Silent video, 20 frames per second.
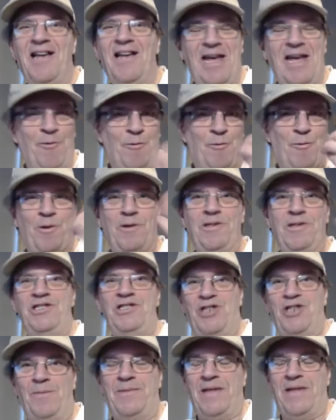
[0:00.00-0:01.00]
It really
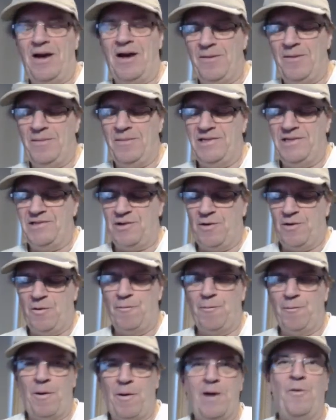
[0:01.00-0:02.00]
jumped out at me.
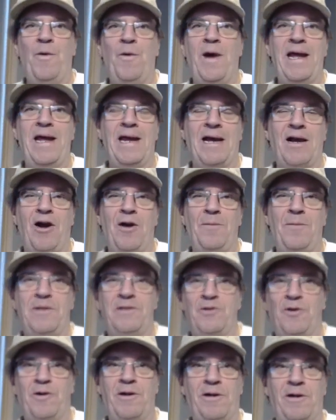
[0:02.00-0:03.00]
So right away that got me
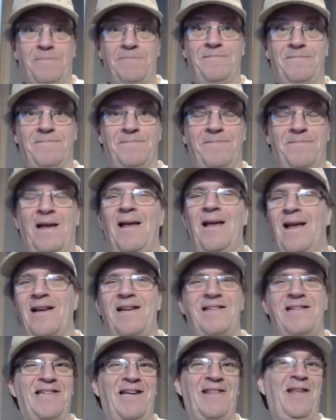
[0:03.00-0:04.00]
sort of,
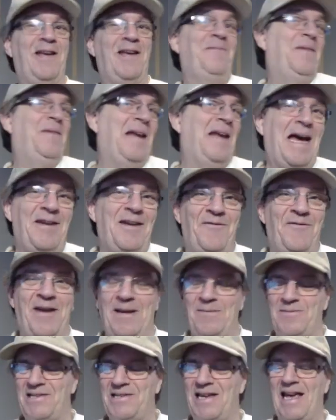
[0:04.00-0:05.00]
because I like banana
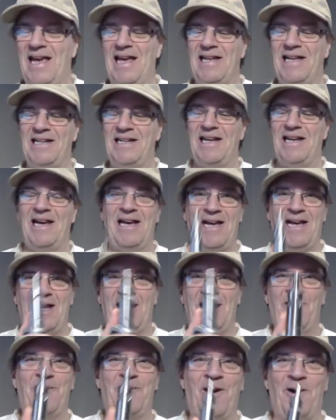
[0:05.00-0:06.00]
vapes. And
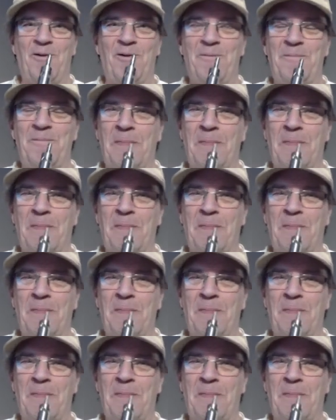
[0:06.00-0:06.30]
here we go.